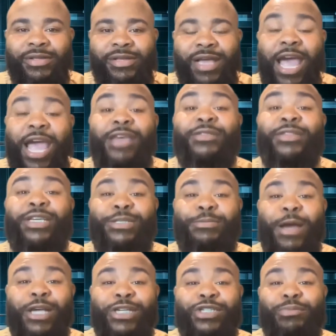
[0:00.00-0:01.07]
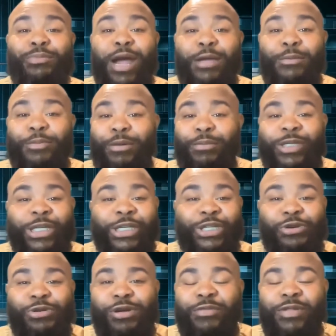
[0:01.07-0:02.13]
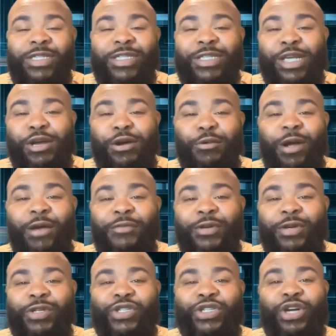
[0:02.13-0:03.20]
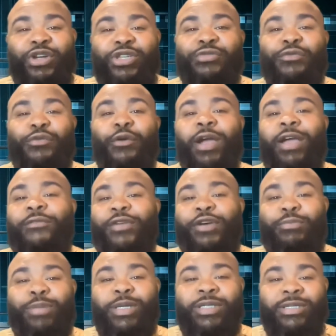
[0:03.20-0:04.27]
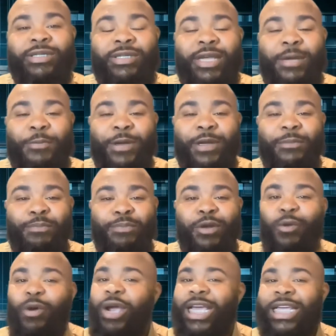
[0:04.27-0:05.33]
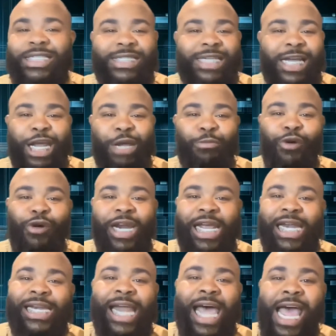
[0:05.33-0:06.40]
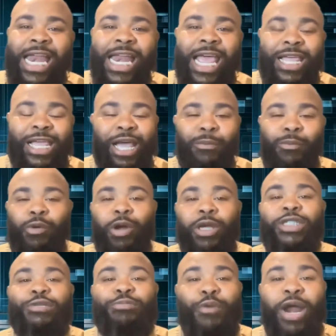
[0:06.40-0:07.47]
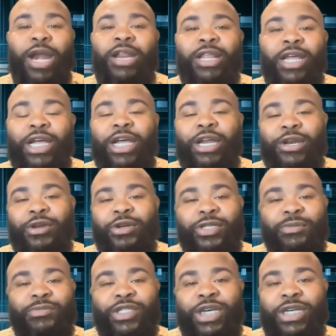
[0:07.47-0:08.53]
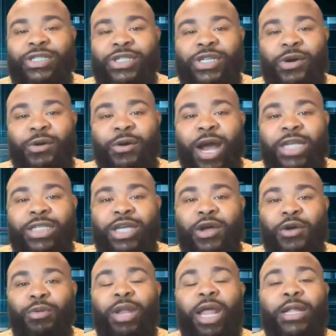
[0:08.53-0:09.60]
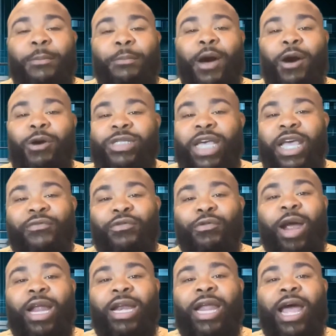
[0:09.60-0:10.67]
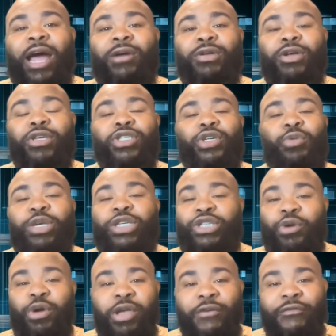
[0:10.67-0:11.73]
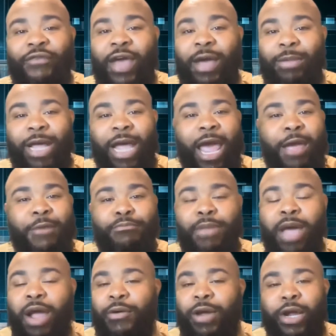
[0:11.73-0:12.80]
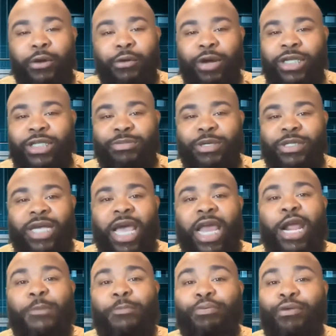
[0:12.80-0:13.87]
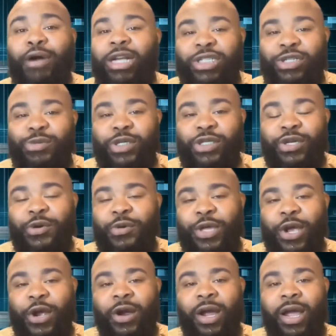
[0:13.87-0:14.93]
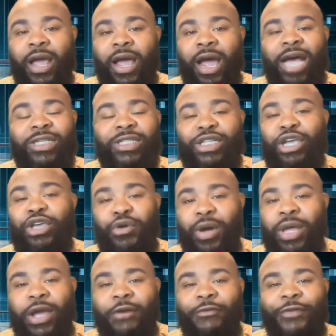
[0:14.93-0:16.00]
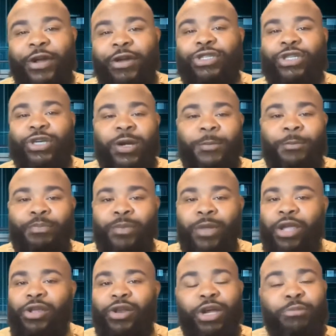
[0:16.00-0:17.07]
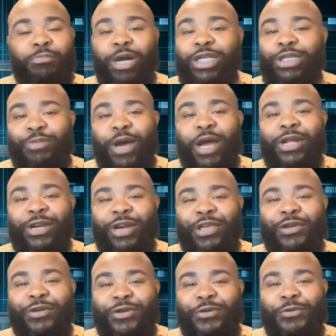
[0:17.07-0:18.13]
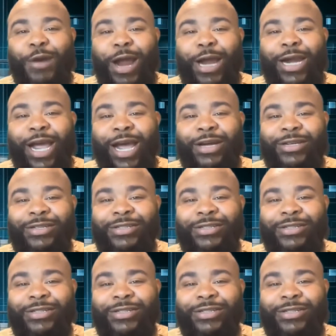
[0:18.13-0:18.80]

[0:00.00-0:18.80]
Hey, this is Pastor Mike Pemberton Jr. of the City of Refuge Church of Greenville, Mississippi, where each Sunday morning at 9 a.m. we're spreading the good news of Jesus the Christ. We'd like to pause even right now to wish you and your family a Merry Christmas and a prosperous New Year. I see you in your future. You look much better than you do right now.